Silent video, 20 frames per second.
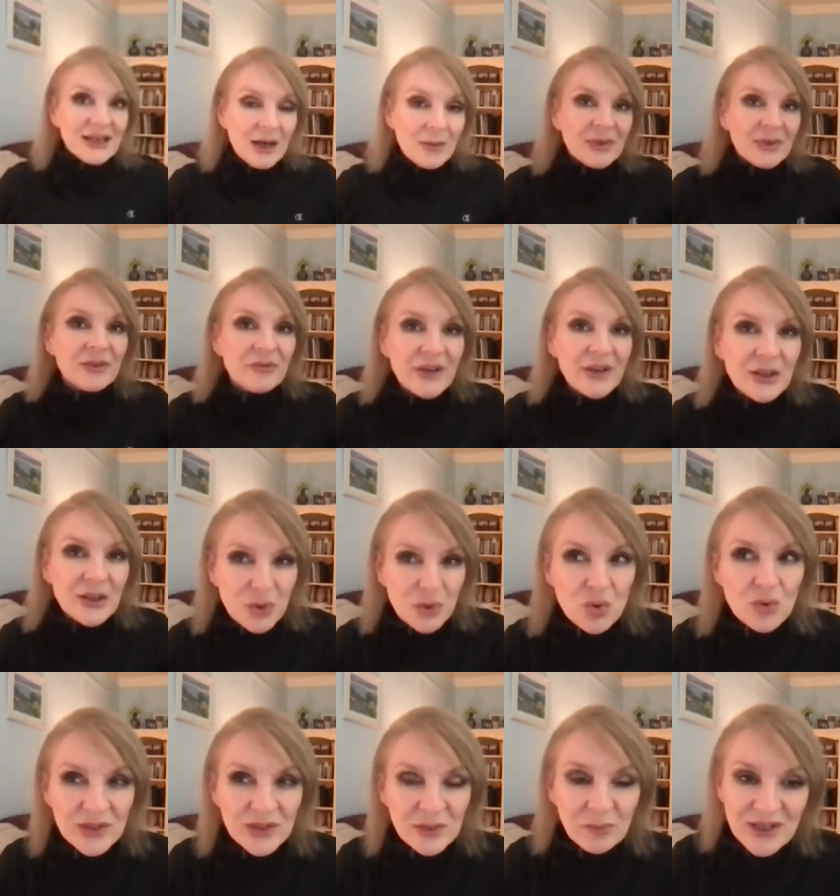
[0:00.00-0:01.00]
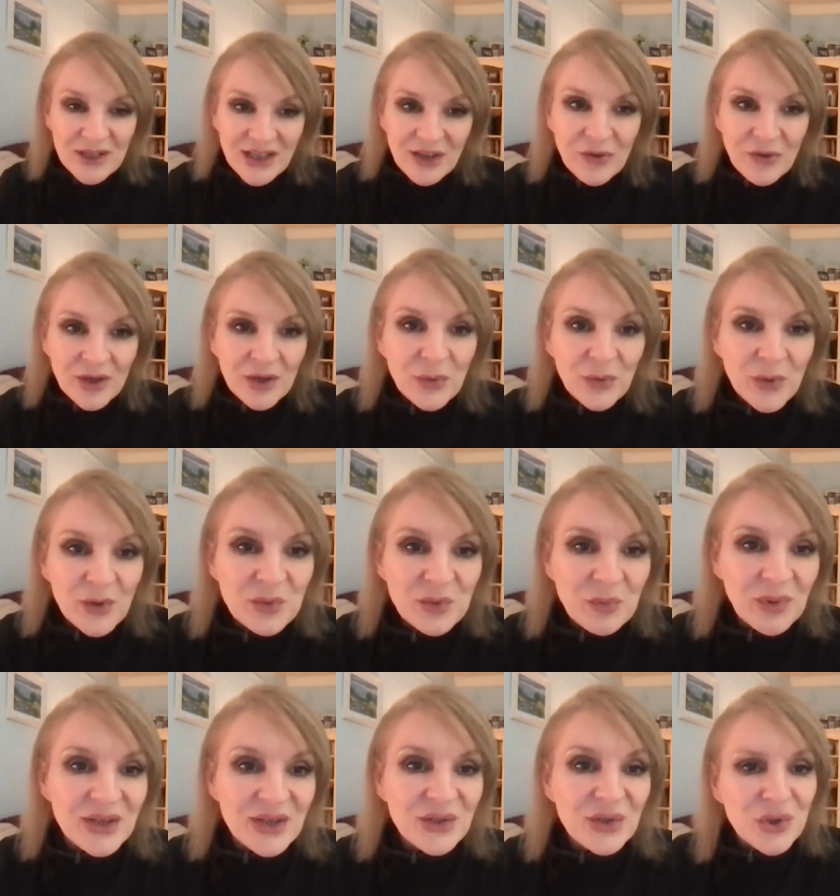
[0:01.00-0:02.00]
I mean, the veil is always pretty thin at those
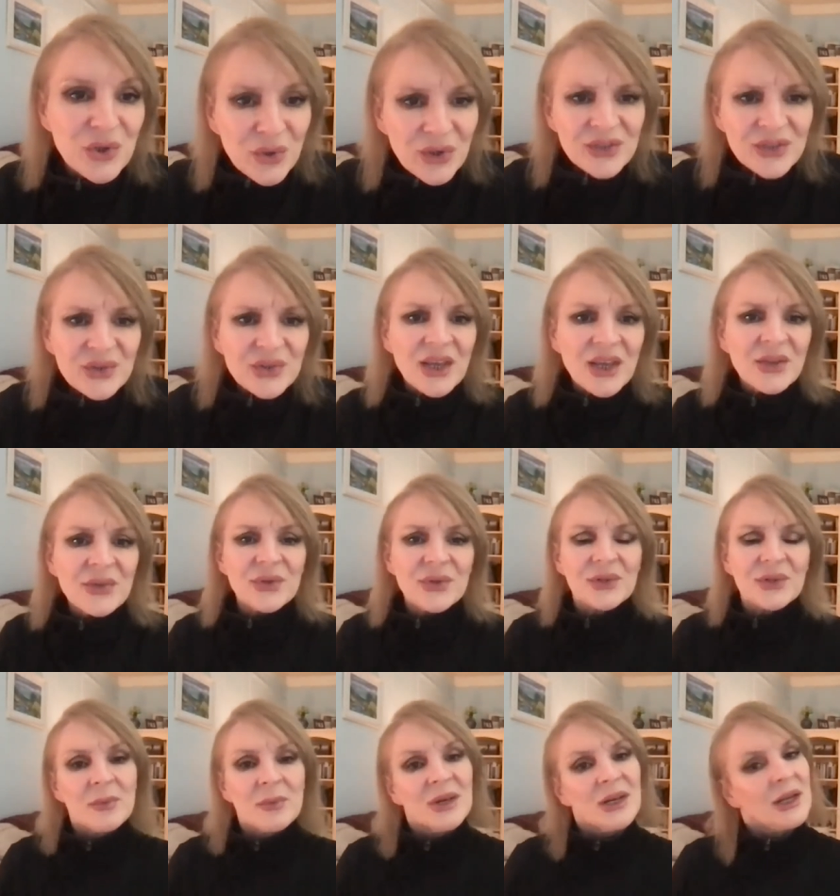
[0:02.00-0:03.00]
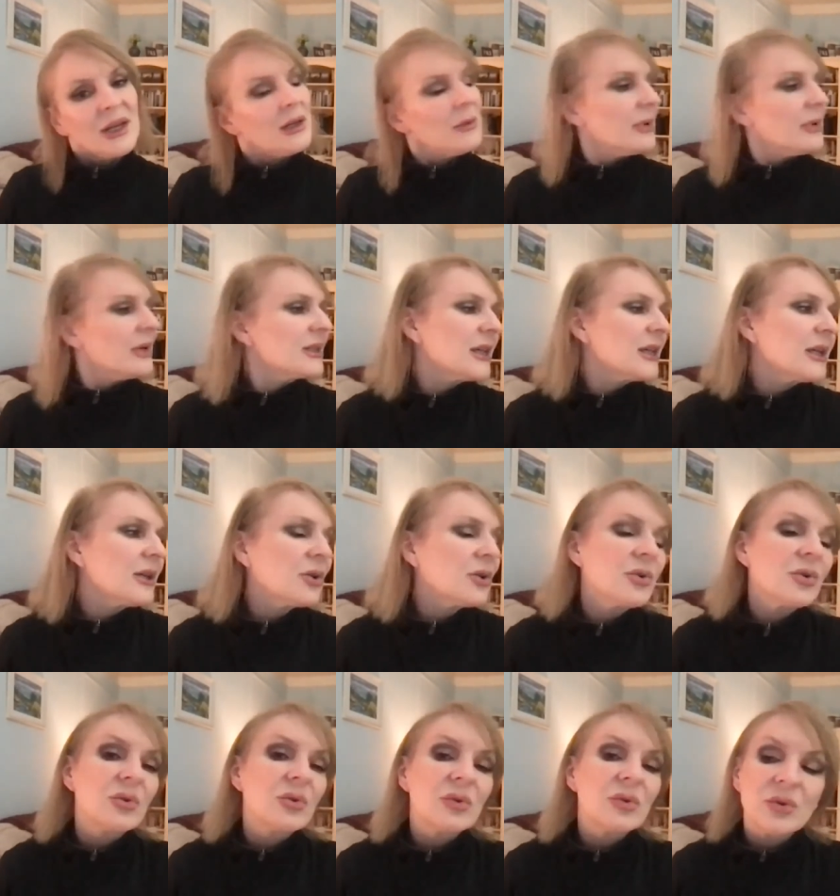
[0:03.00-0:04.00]
places. You can sense it. I mean, anybody
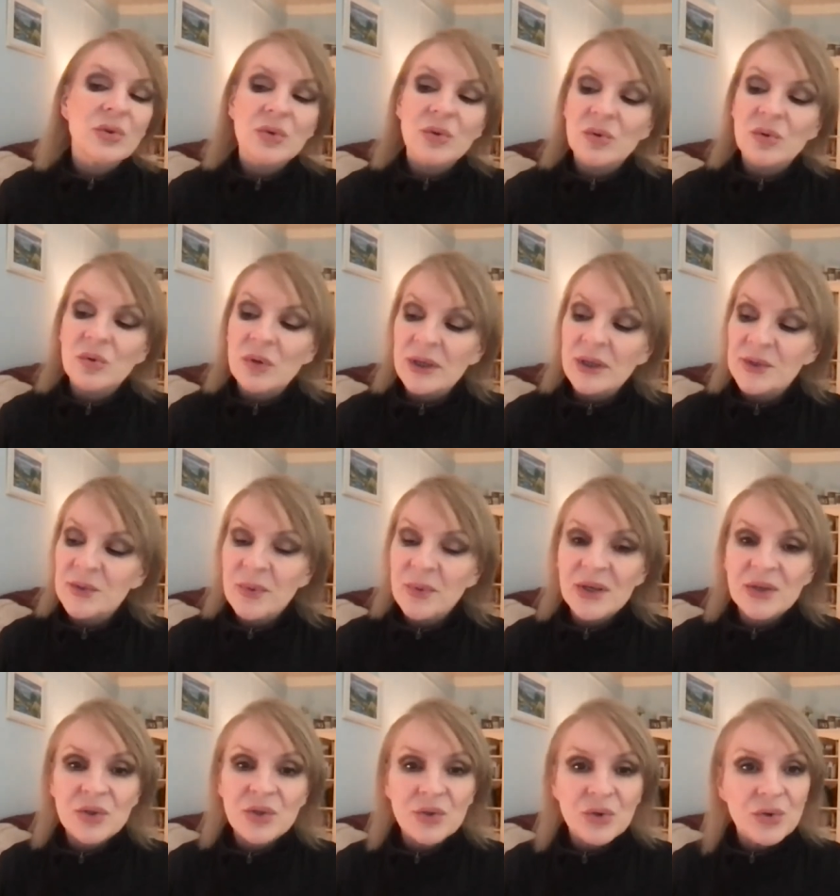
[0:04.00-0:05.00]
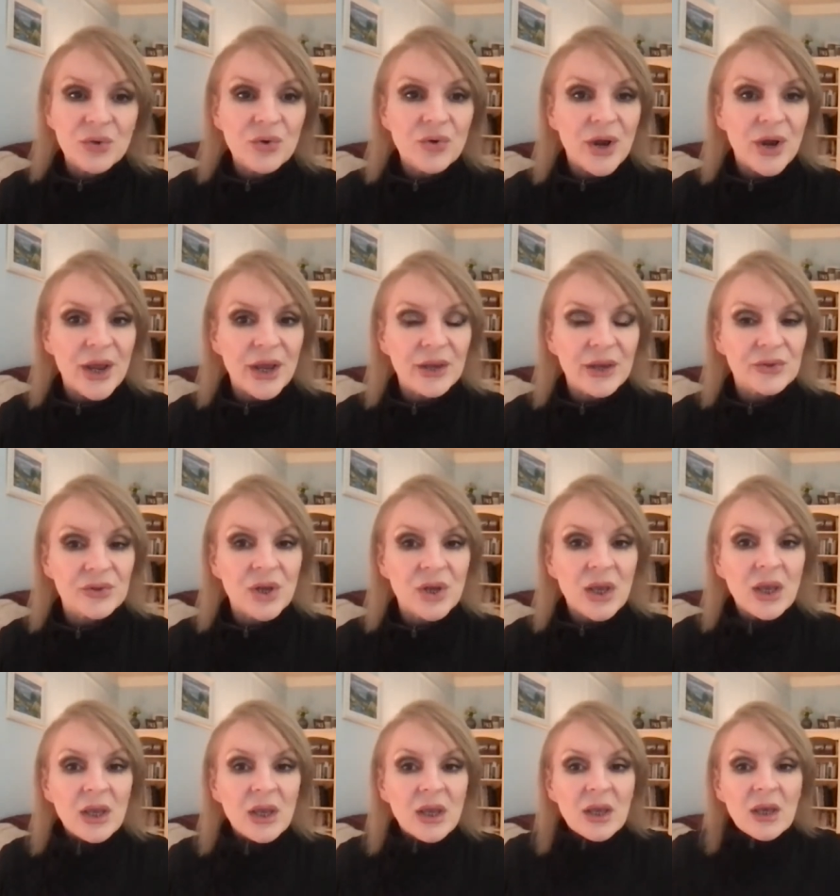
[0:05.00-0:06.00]
who who has been to Newgrange
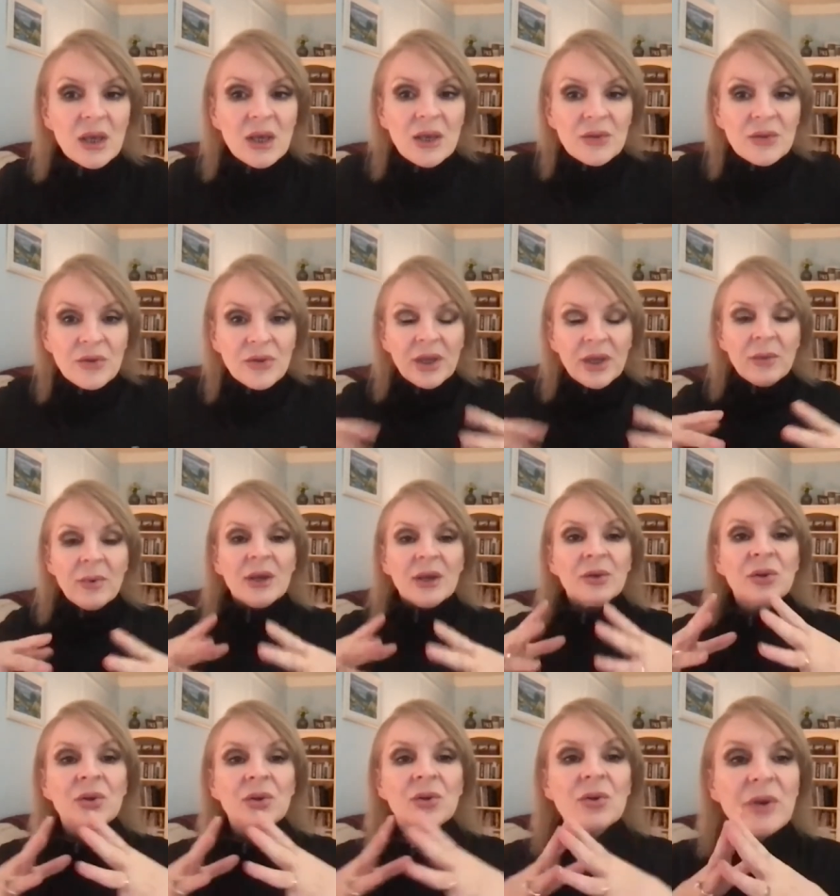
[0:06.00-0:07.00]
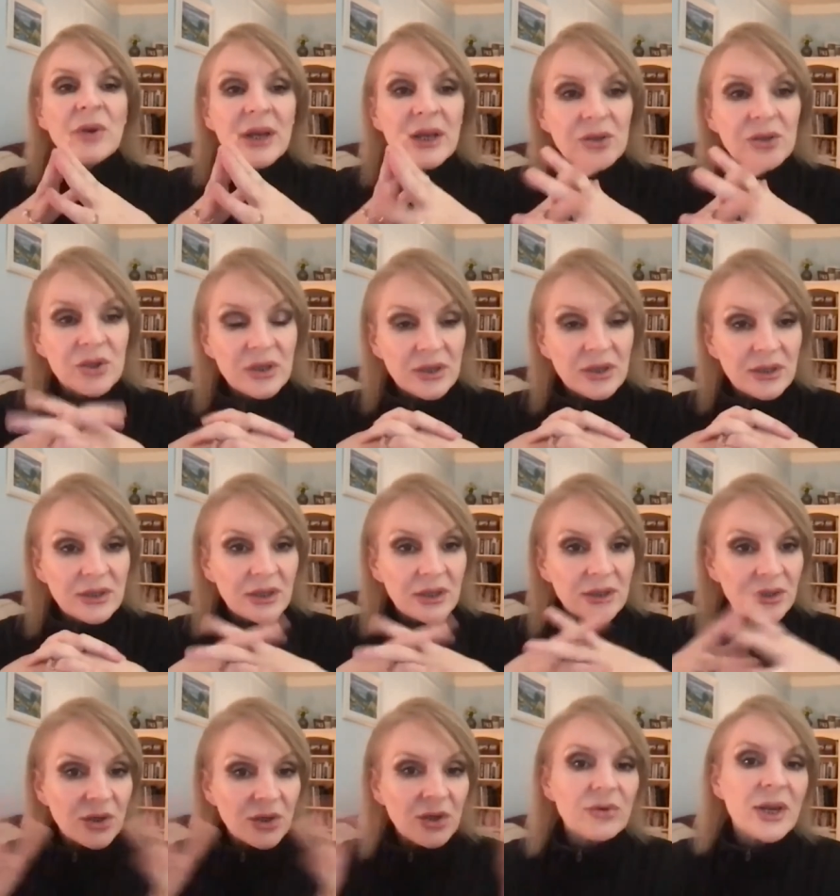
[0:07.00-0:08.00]
the thing about Newgrange is it's
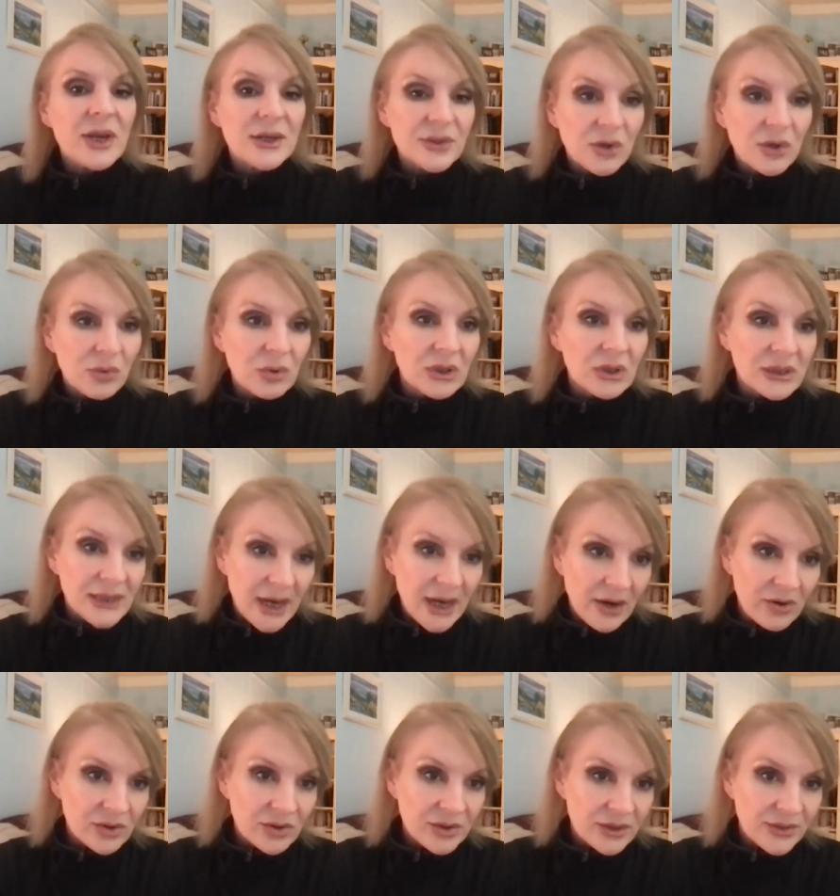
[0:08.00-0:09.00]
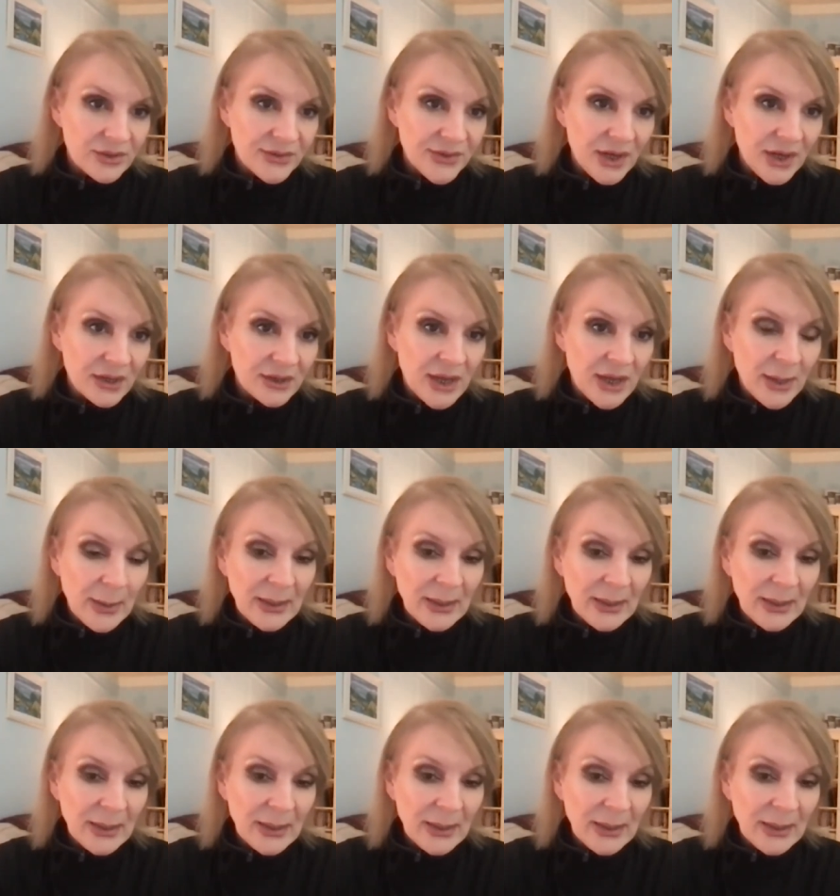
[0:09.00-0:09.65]
a UNESCO World Heritage Site now,